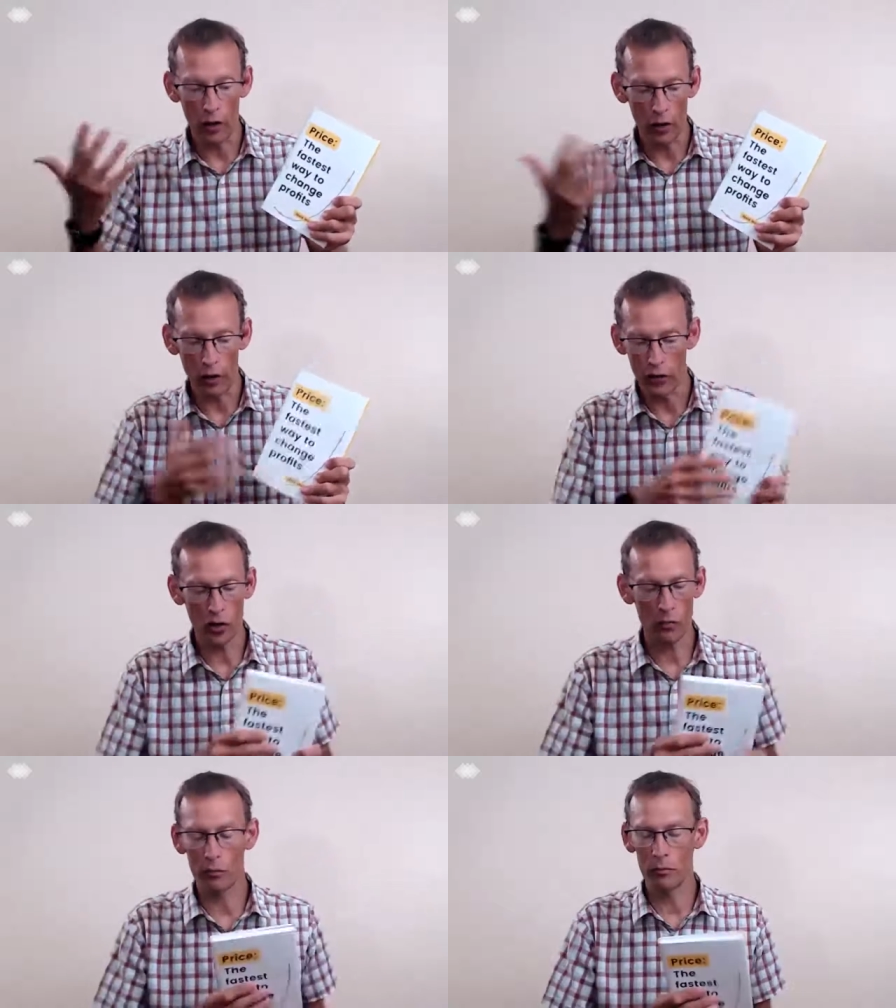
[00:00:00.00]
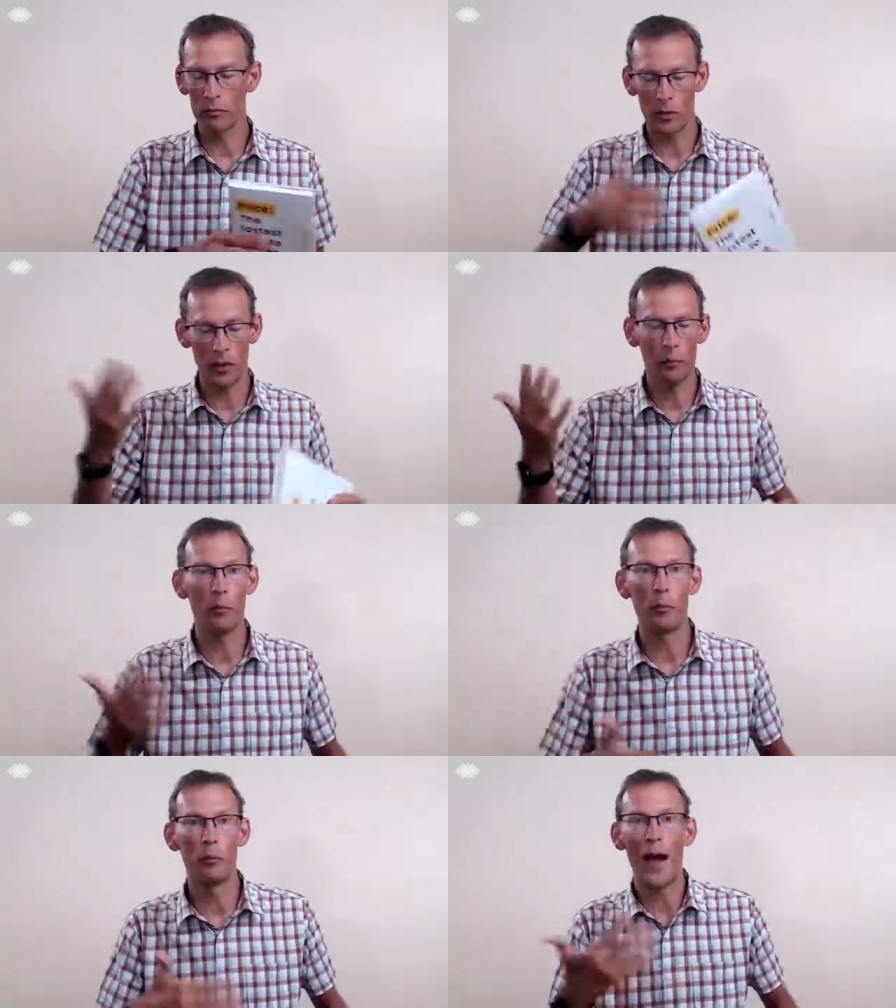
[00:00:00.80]
on some uh,
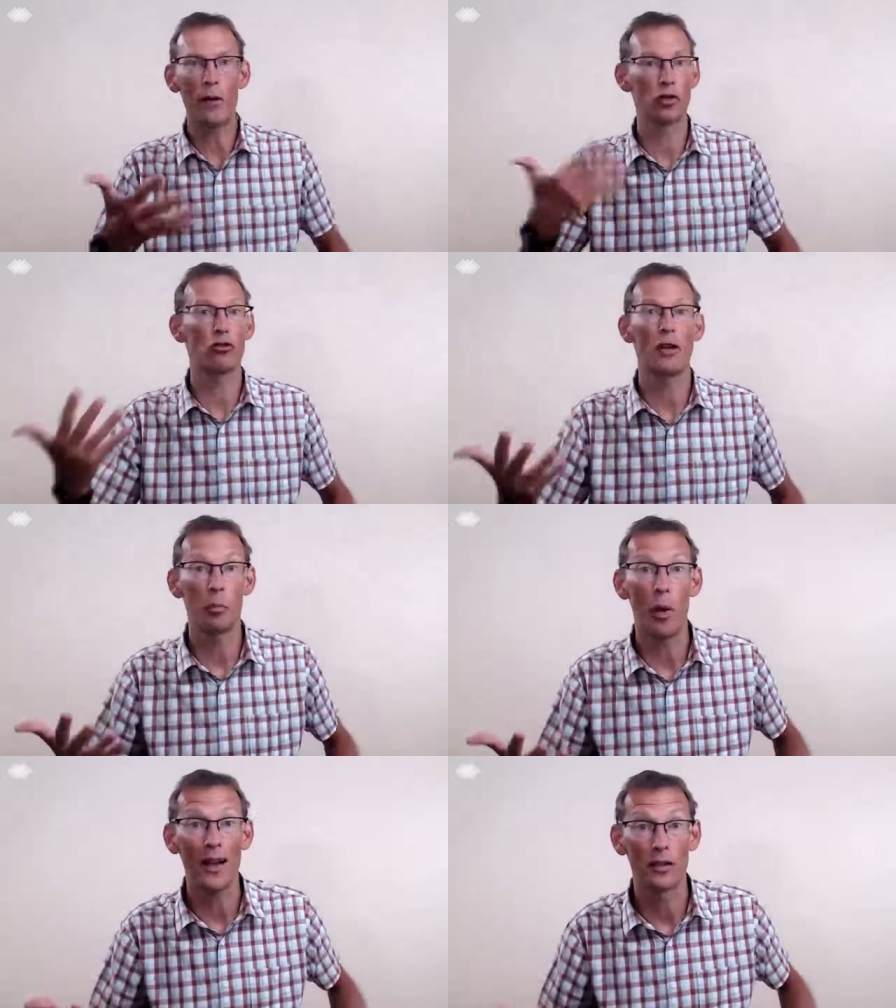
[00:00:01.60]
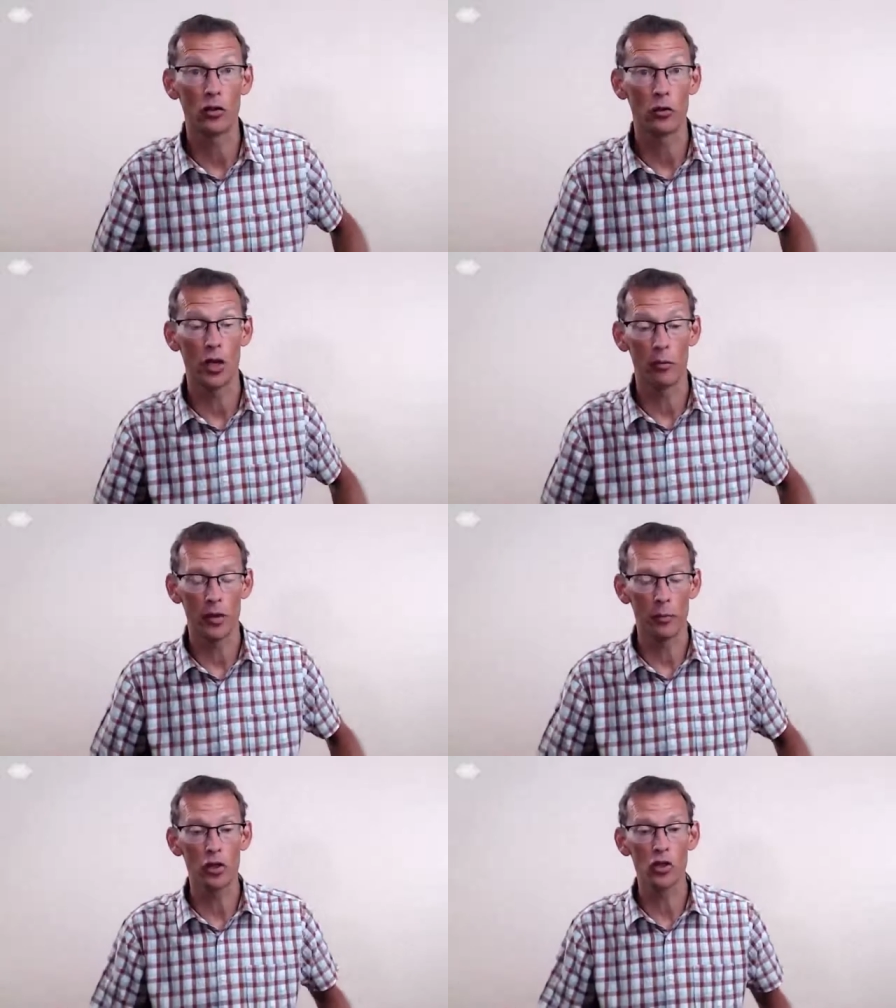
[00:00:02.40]
how to create a patent or
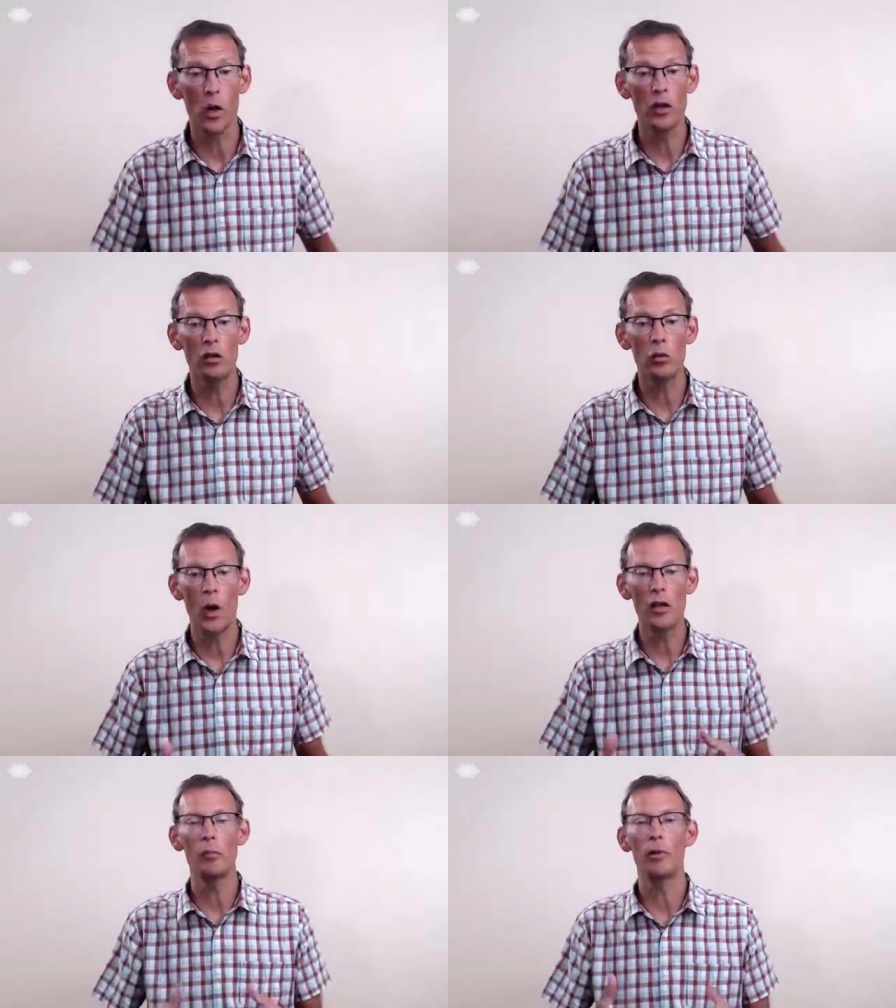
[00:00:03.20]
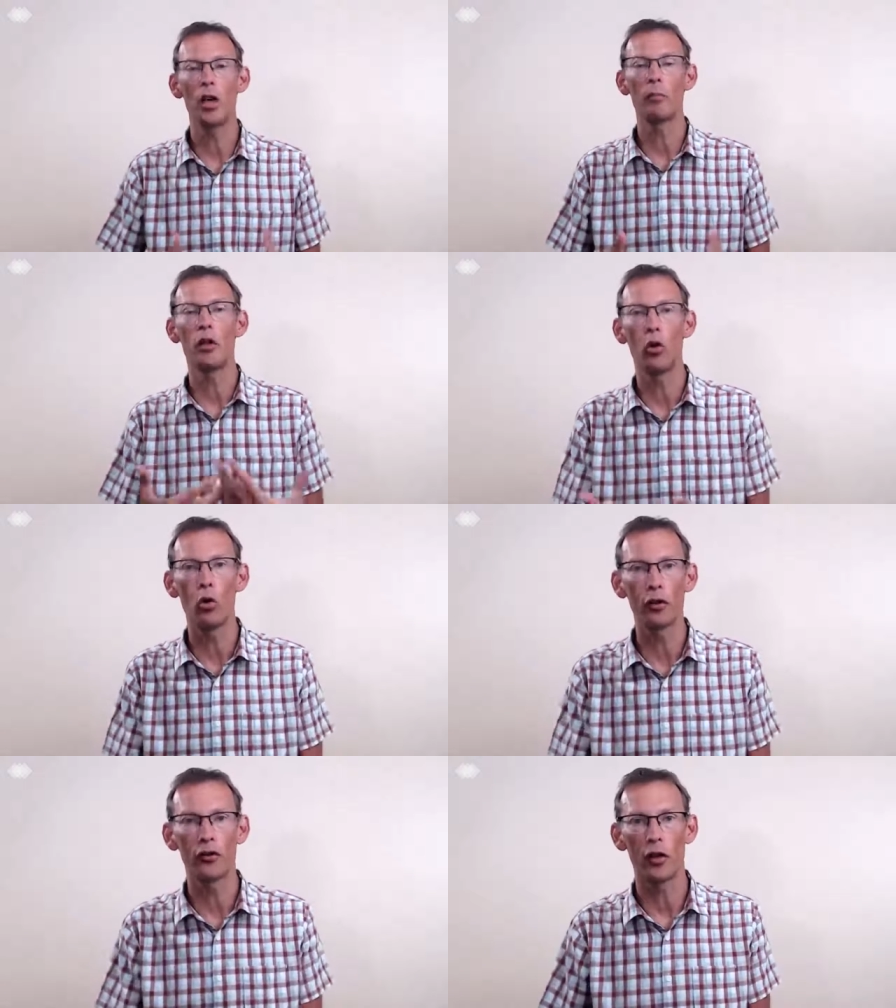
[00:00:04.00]
something because when you when you become the
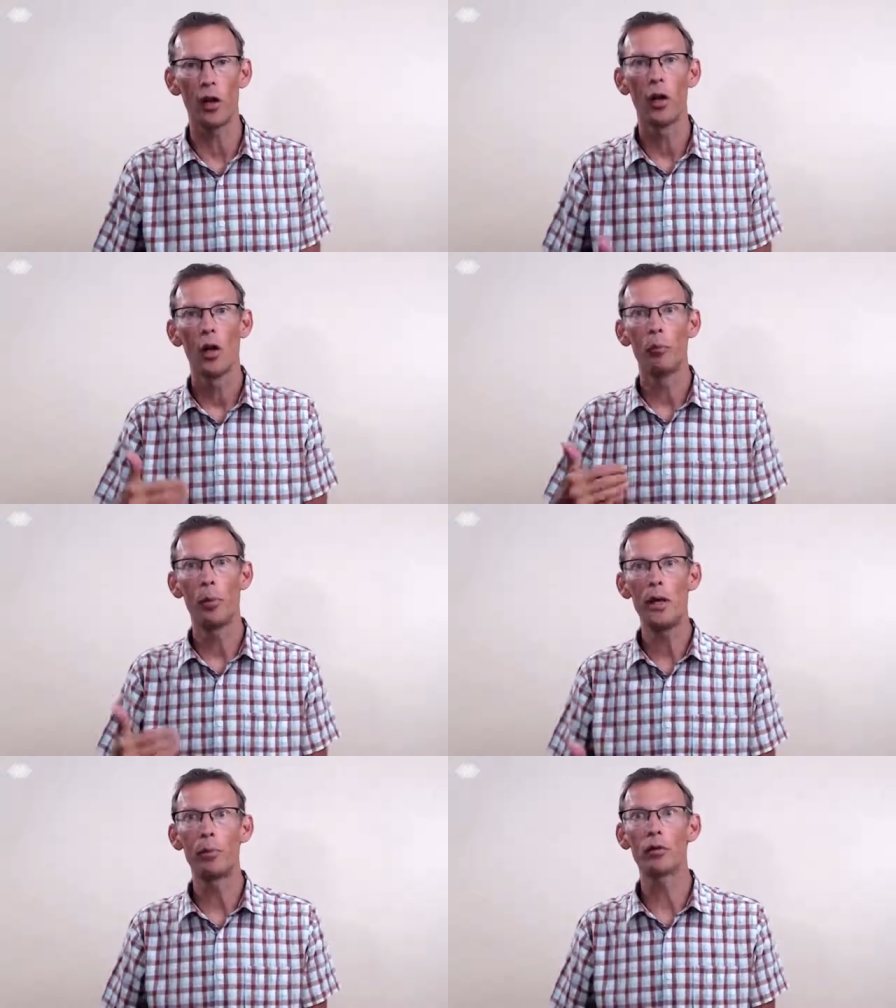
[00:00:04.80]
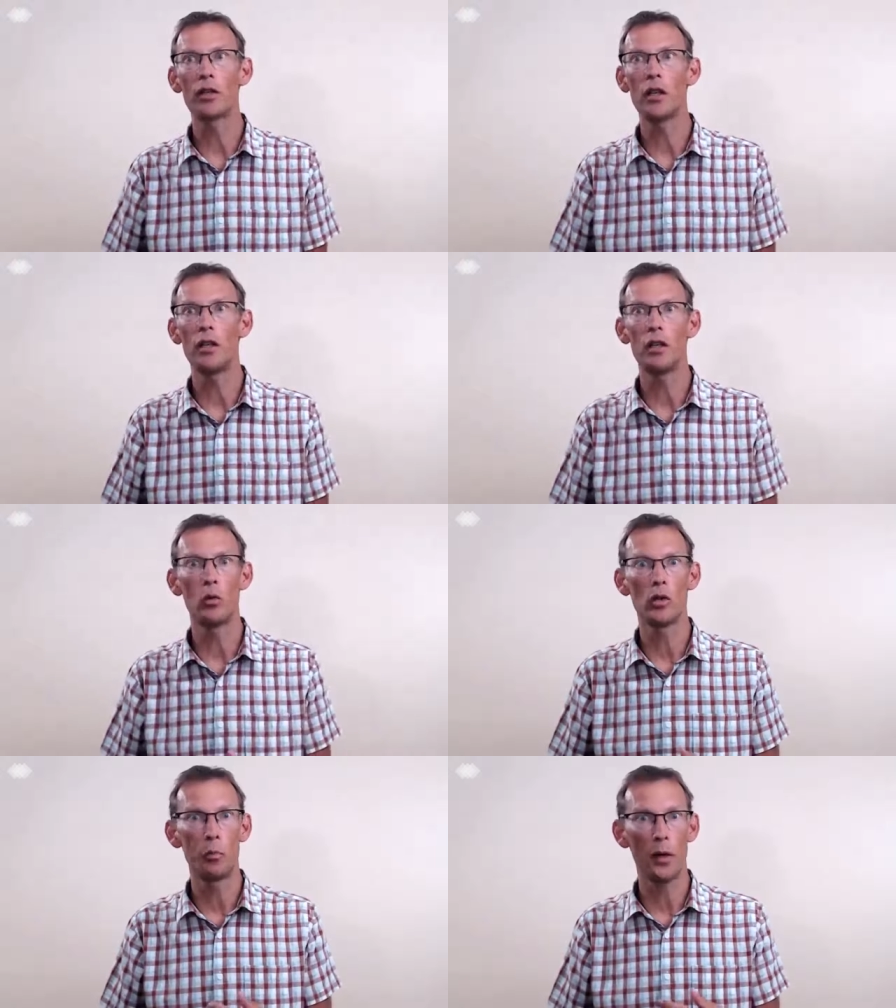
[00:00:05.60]
author people see you
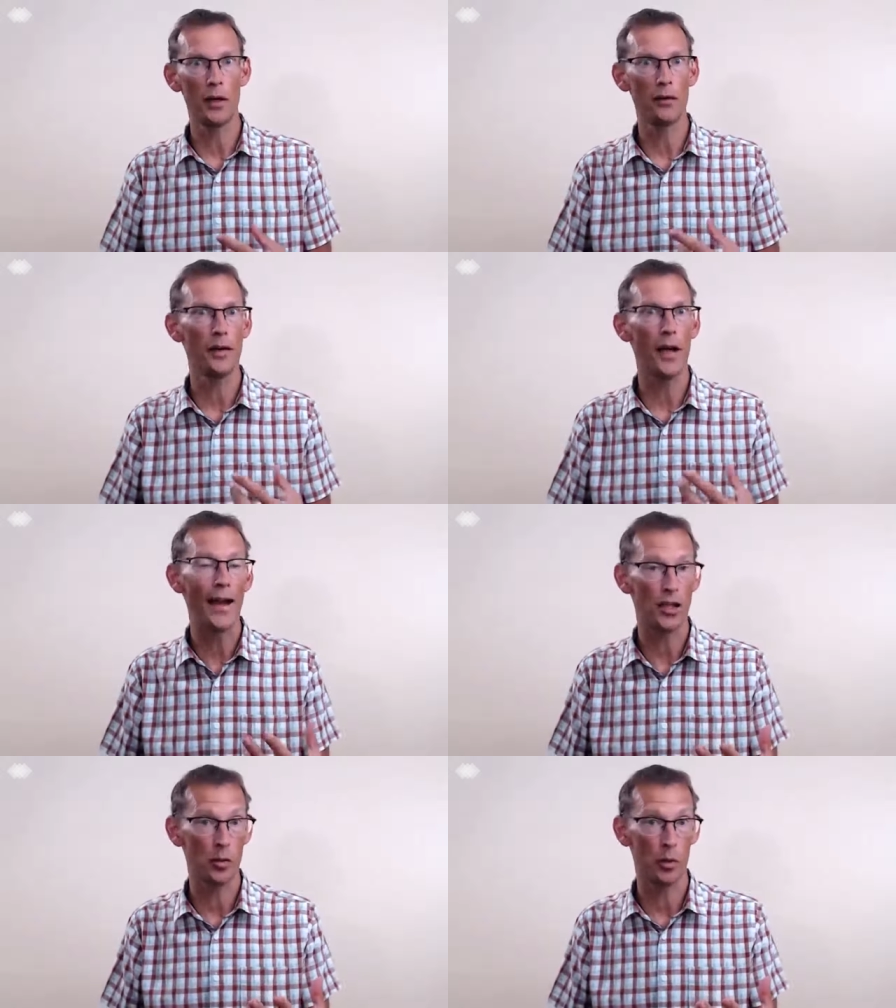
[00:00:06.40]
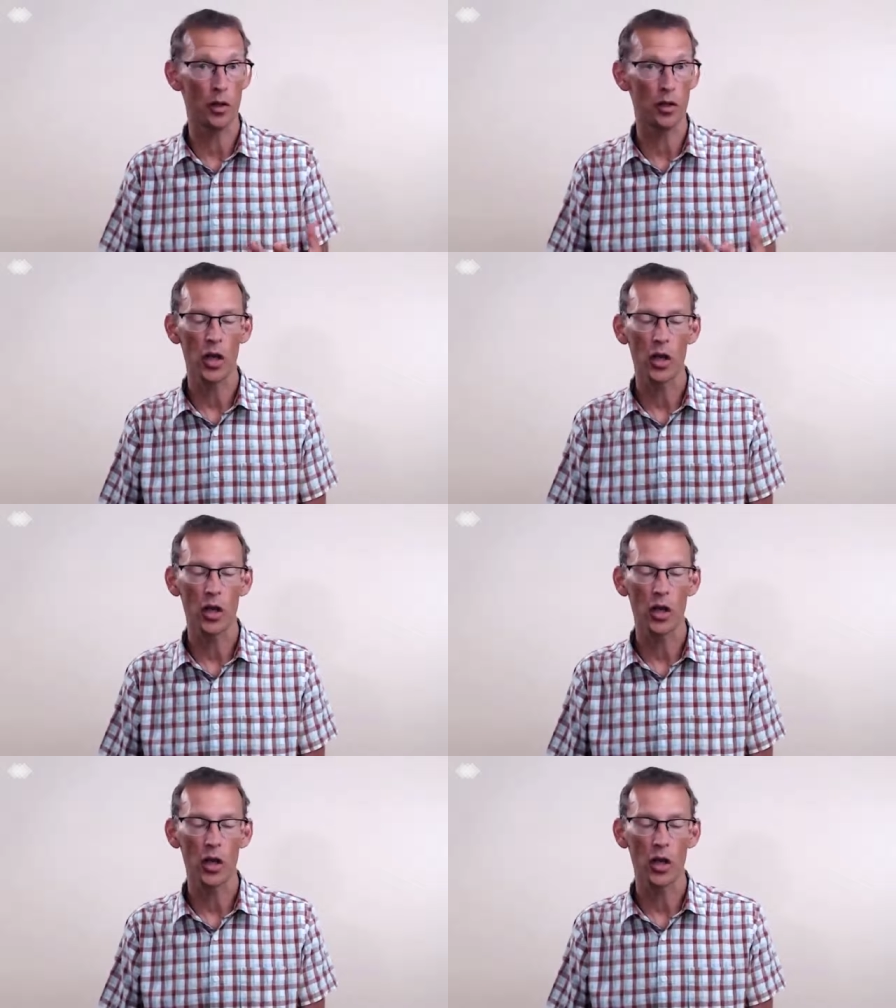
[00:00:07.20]
as being the expert